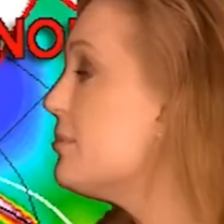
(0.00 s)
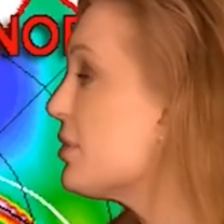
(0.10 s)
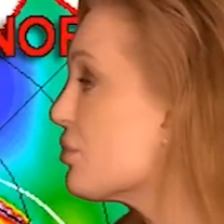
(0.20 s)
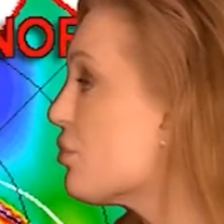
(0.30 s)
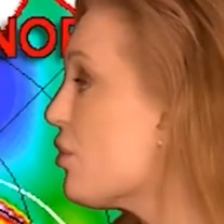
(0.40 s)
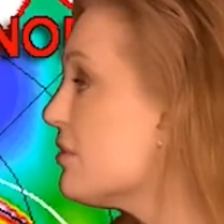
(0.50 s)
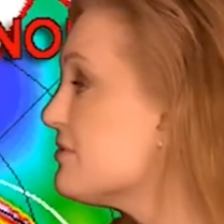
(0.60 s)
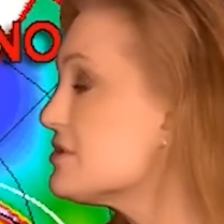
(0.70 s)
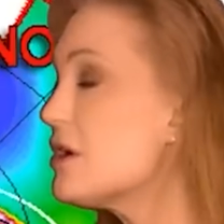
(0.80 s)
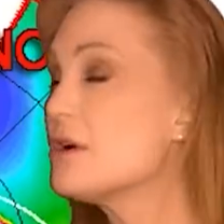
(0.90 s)
But aurora
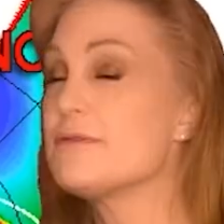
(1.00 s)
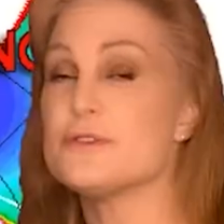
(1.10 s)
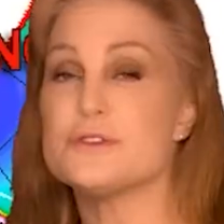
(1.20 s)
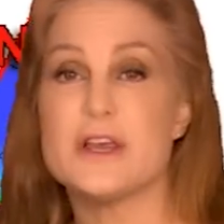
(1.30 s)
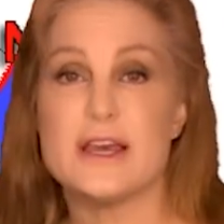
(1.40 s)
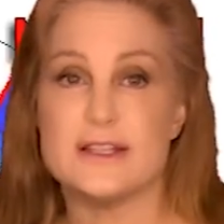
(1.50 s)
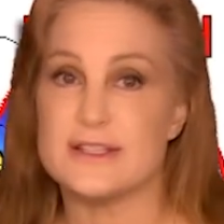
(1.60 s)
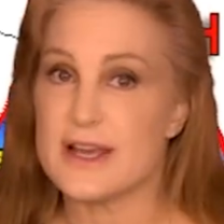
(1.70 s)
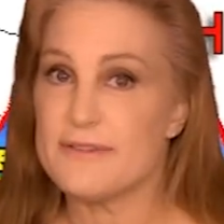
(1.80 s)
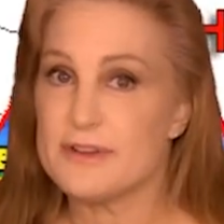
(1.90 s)
photographers,
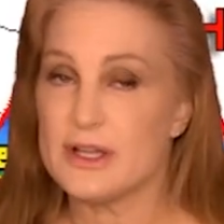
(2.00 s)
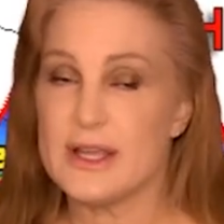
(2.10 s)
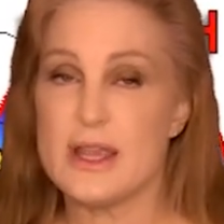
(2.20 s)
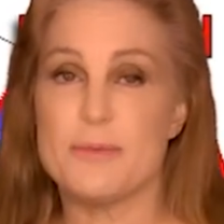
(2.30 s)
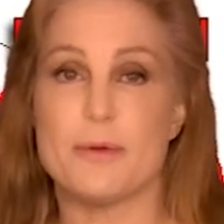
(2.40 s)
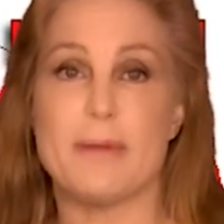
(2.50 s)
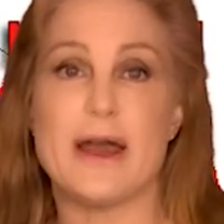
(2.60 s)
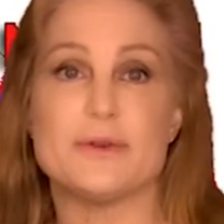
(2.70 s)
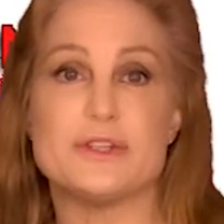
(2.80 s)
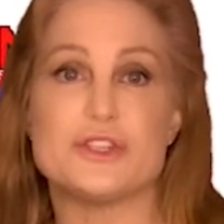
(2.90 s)
definitely keep your
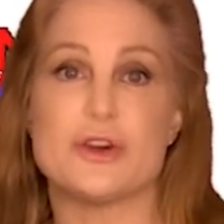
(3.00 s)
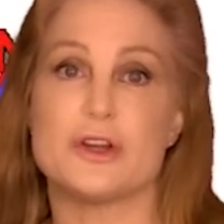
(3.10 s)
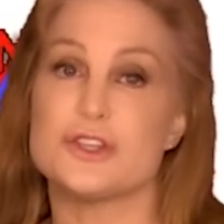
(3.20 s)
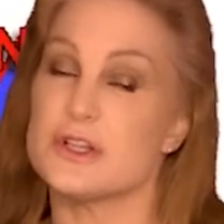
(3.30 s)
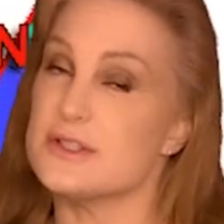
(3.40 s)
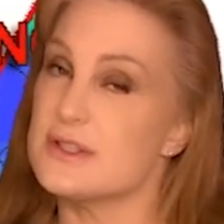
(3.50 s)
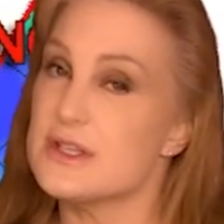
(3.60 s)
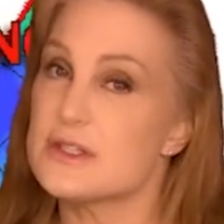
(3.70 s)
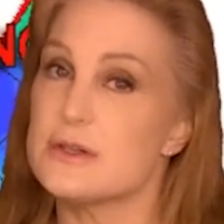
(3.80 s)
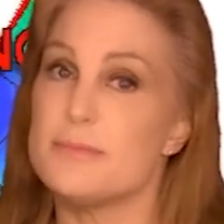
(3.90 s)
batteries charged, because
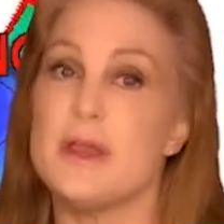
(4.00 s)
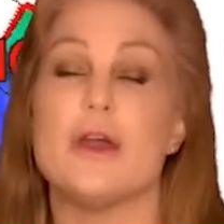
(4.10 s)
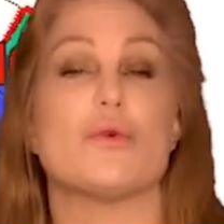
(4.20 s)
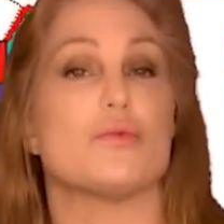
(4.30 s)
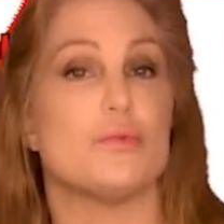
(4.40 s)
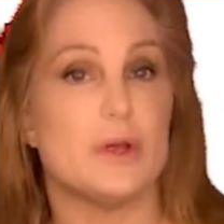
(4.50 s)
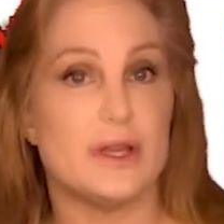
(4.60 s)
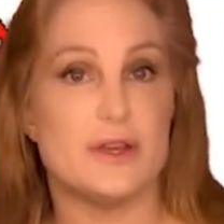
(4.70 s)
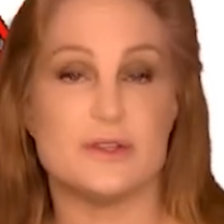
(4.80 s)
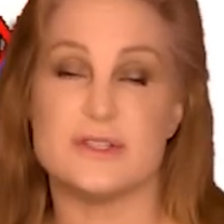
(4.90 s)
this could be a
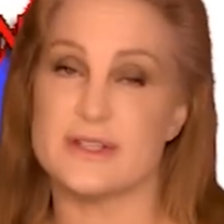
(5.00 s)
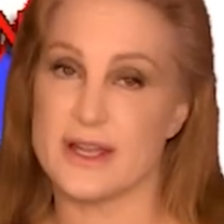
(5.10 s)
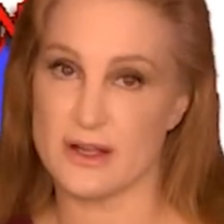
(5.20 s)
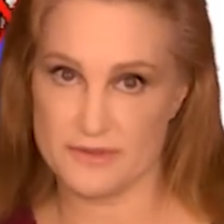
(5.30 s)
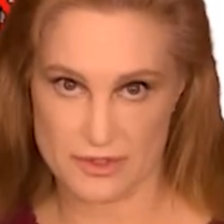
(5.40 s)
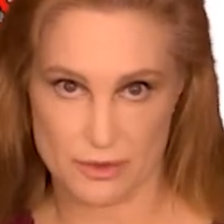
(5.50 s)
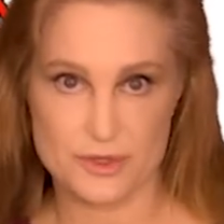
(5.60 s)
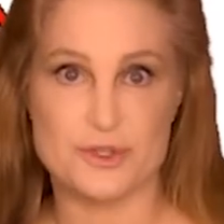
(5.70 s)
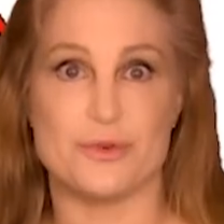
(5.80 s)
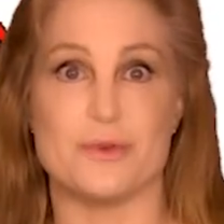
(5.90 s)
really good set of solar
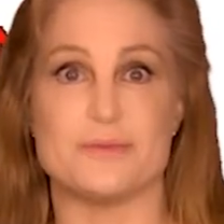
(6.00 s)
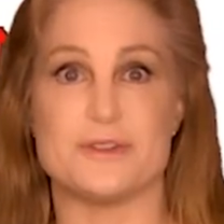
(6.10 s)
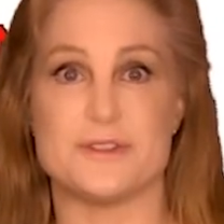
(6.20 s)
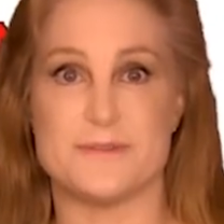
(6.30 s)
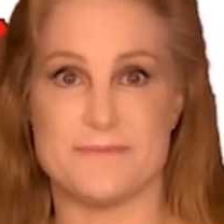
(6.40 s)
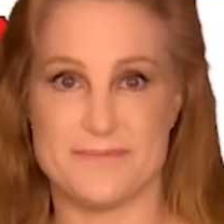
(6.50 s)
storms.